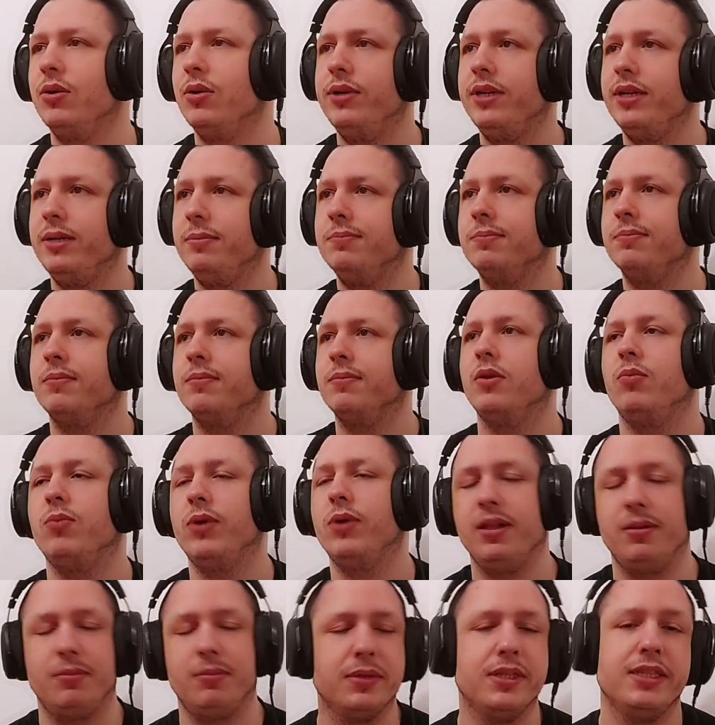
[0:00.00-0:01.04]
Okay,
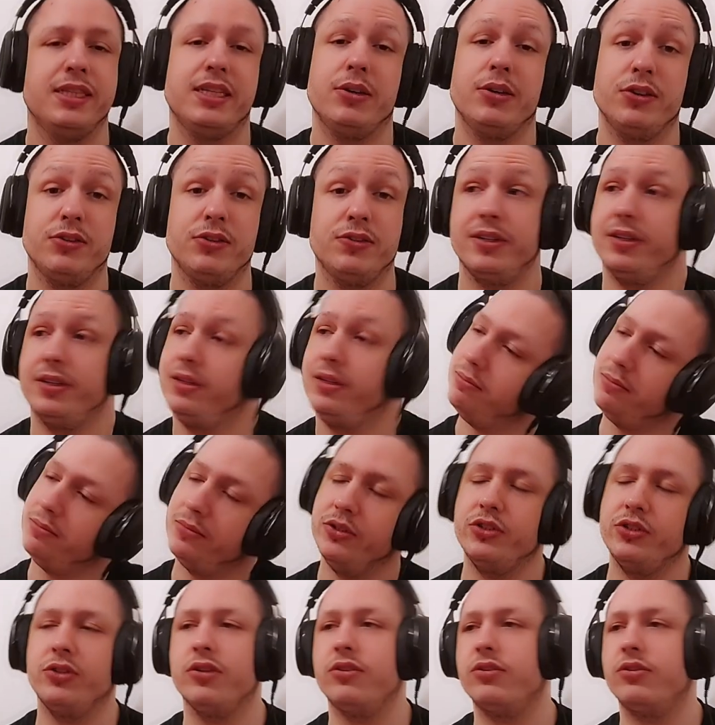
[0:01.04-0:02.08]
well, that was fun.
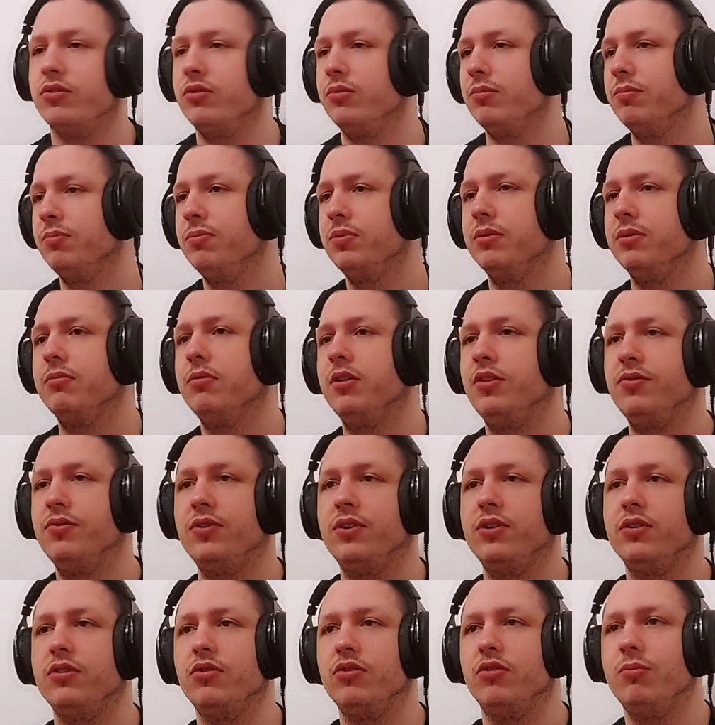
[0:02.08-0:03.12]
Short comp, but
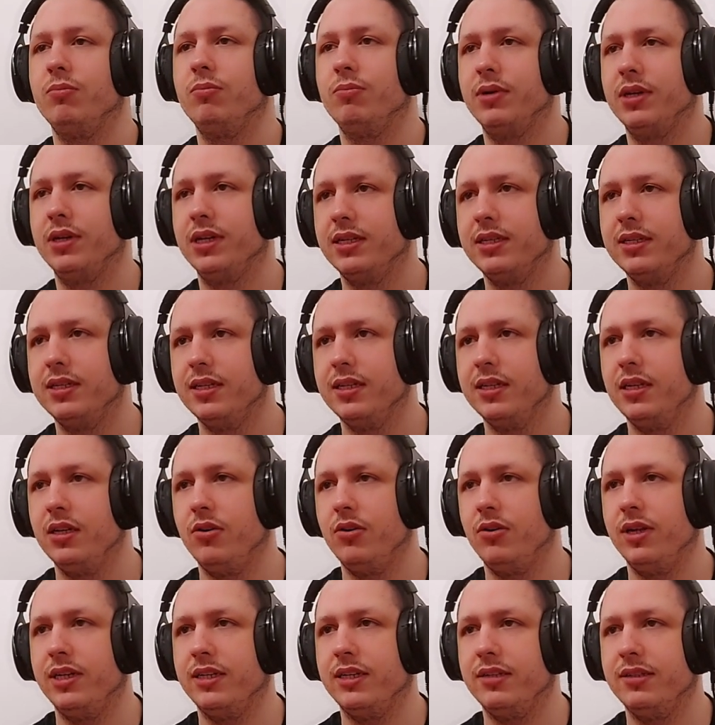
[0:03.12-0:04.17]
fun comp.
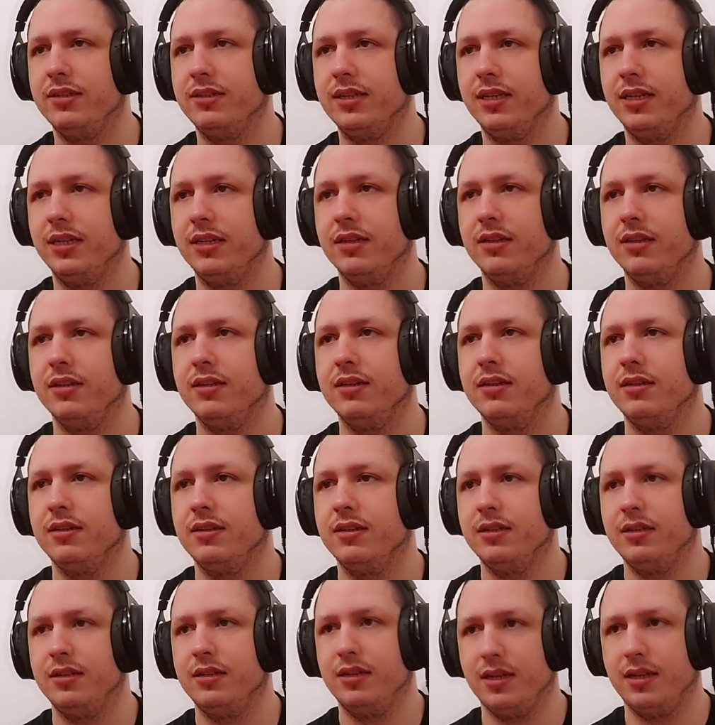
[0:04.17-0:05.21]
All I can say.
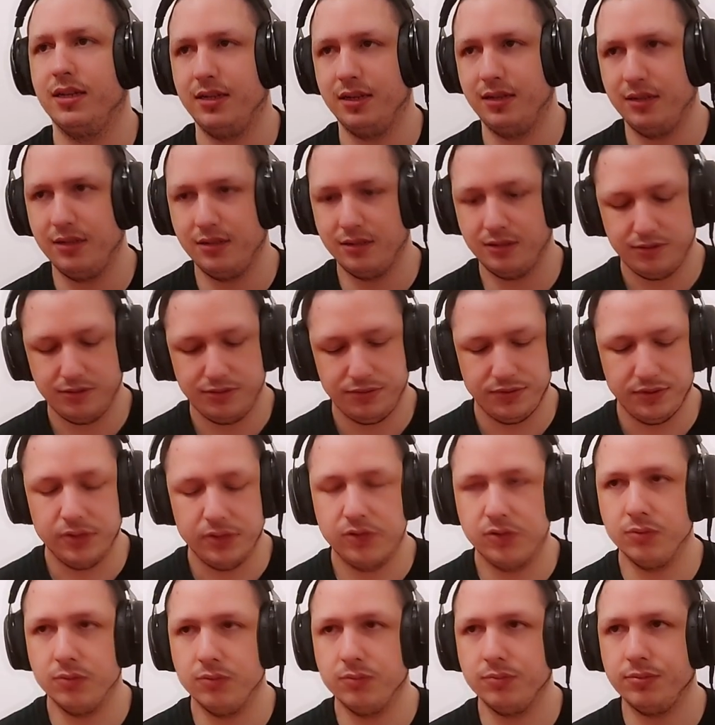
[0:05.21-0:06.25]

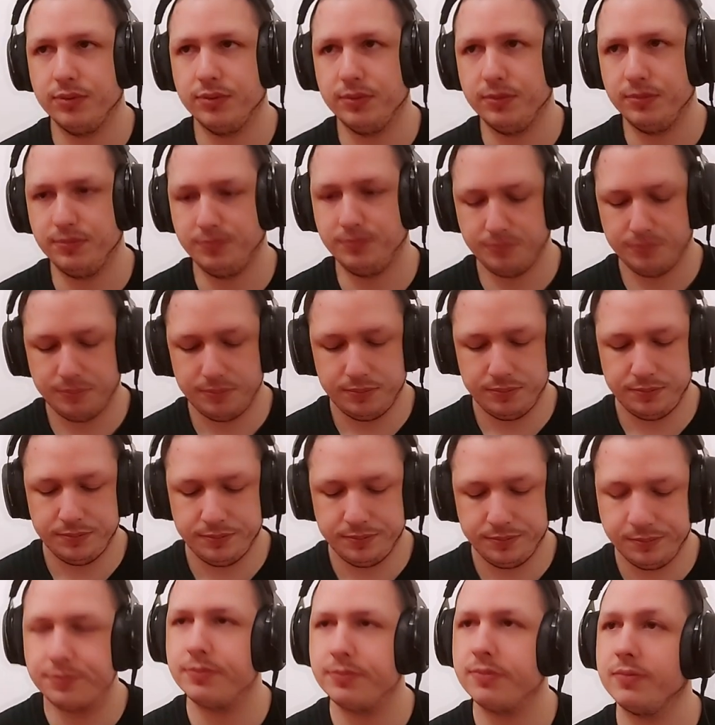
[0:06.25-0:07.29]
Fun comp.
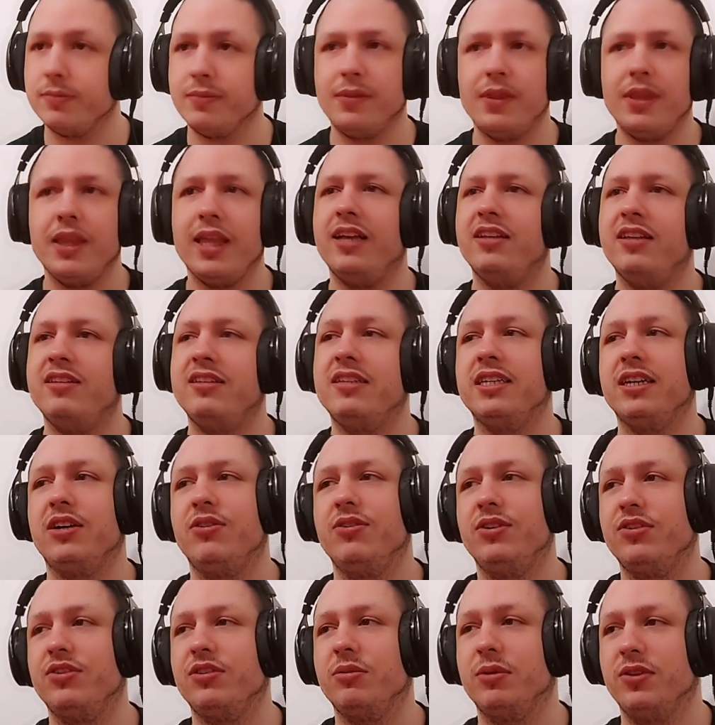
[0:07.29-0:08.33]
I think I
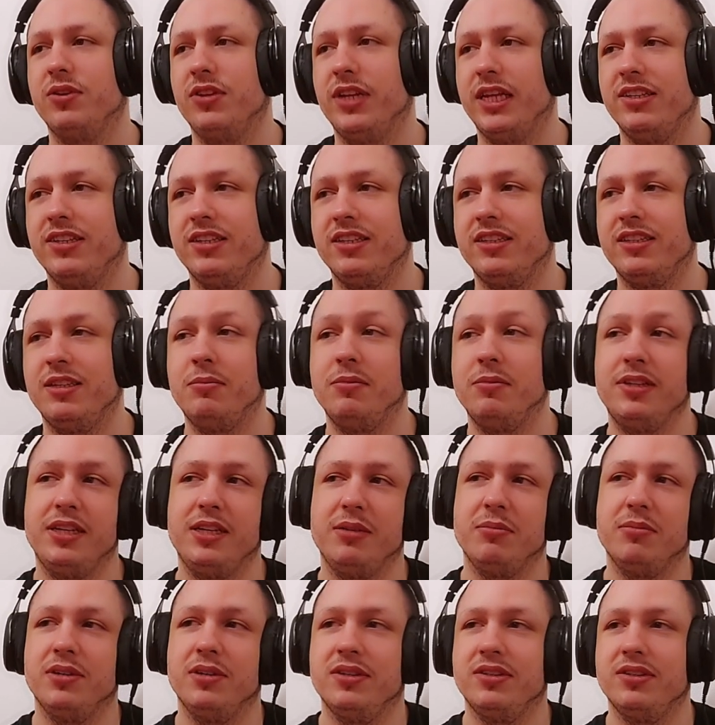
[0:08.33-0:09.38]
always comment the exact same
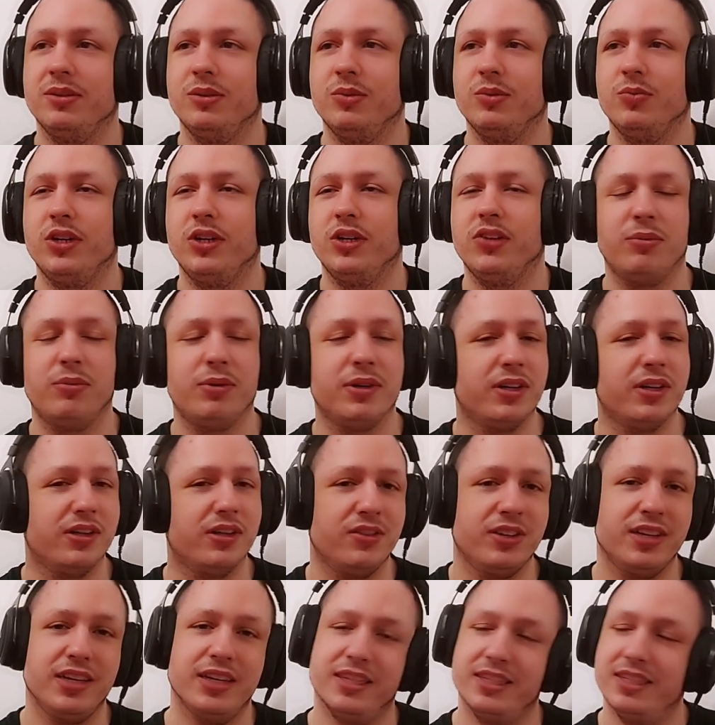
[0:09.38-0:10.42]
thing, but what else am I gonna
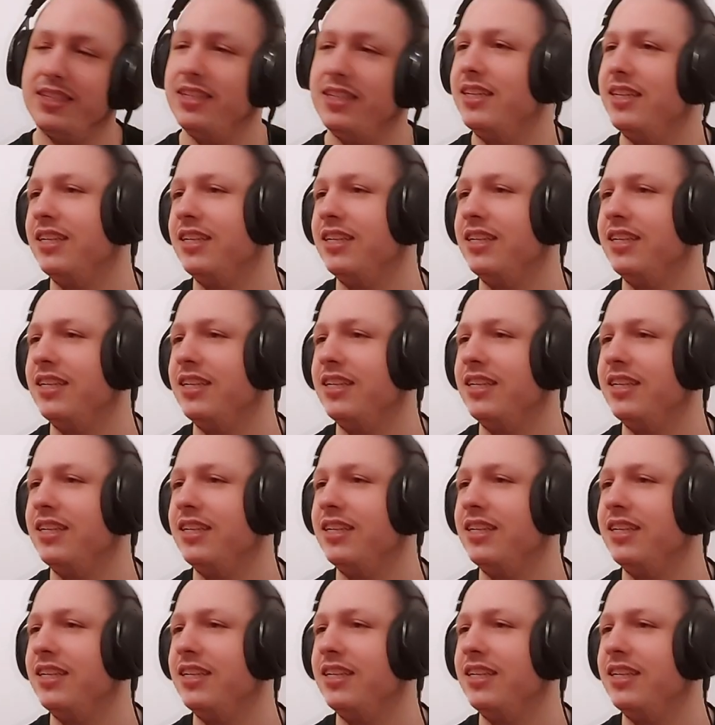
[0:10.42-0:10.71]
say?